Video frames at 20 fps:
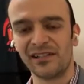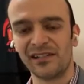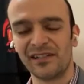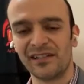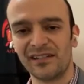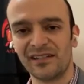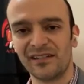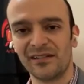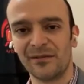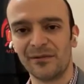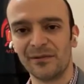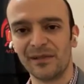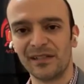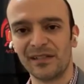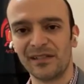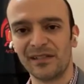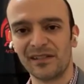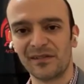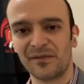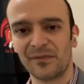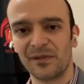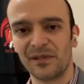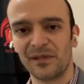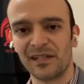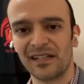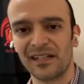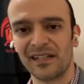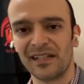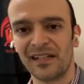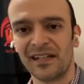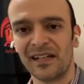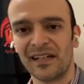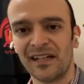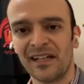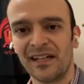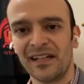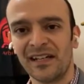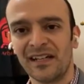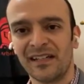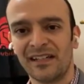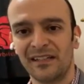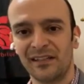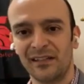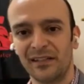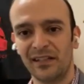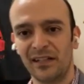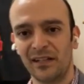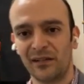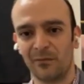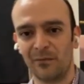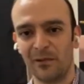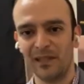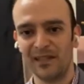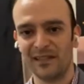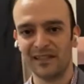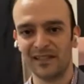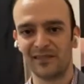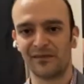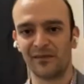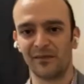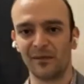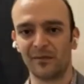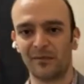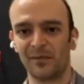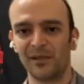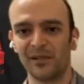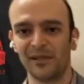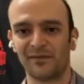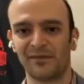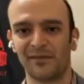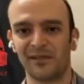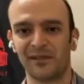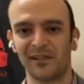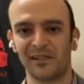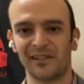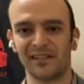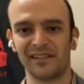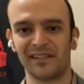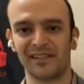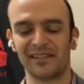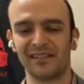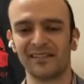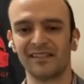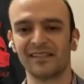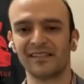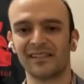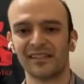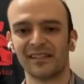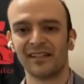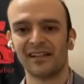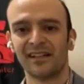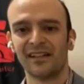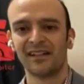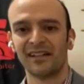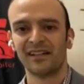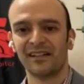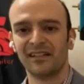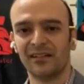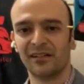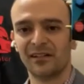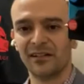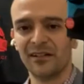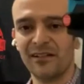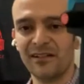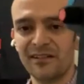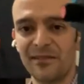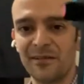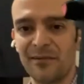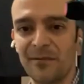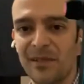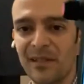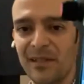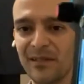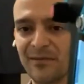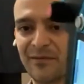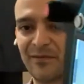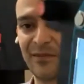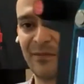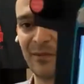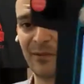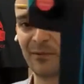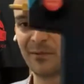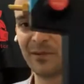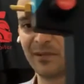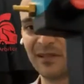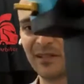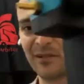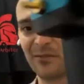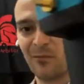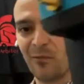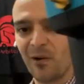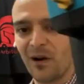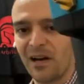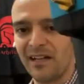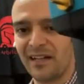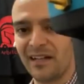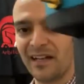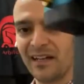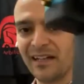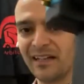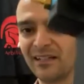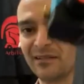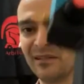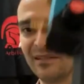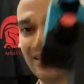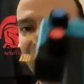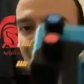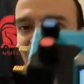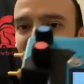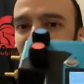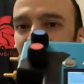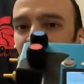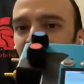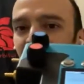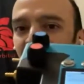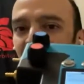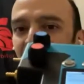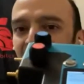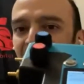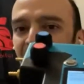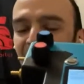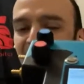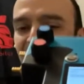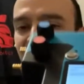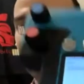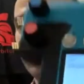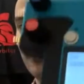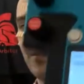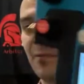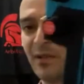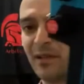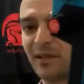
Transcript: easy to read display. You can read this from a pretty far distance. You can also read it from a really wide angle. It's one of